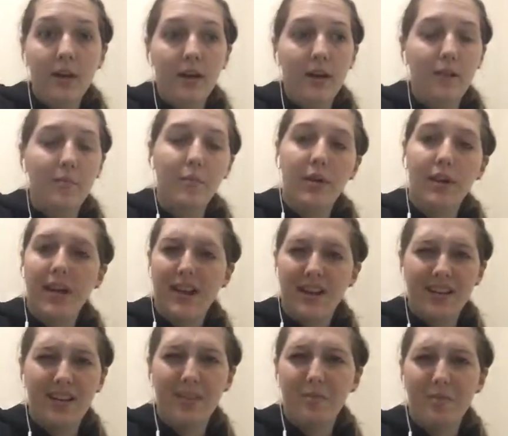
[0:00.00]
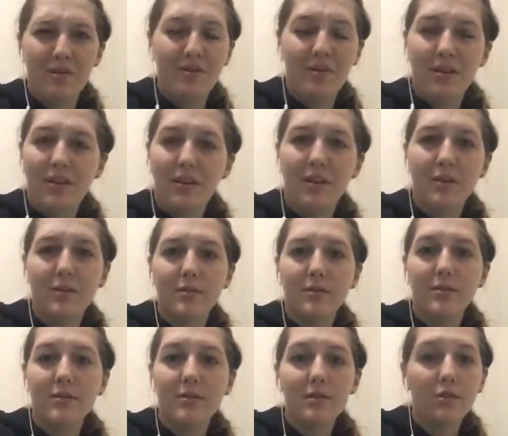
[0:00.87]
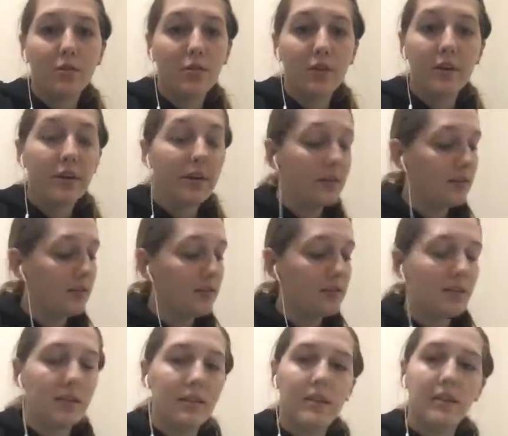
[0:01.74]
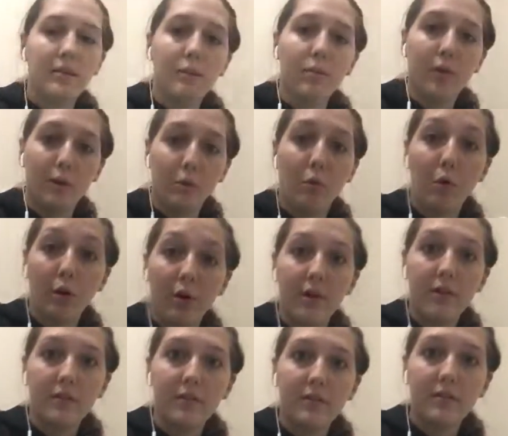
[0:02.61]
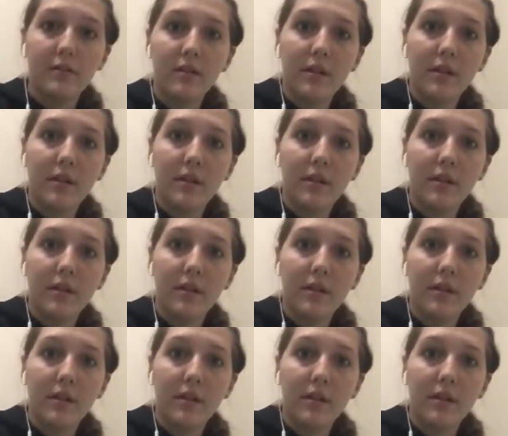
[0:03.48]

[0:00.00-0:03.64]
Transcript: I'm going to edit my videos, and you're only going to see what worked.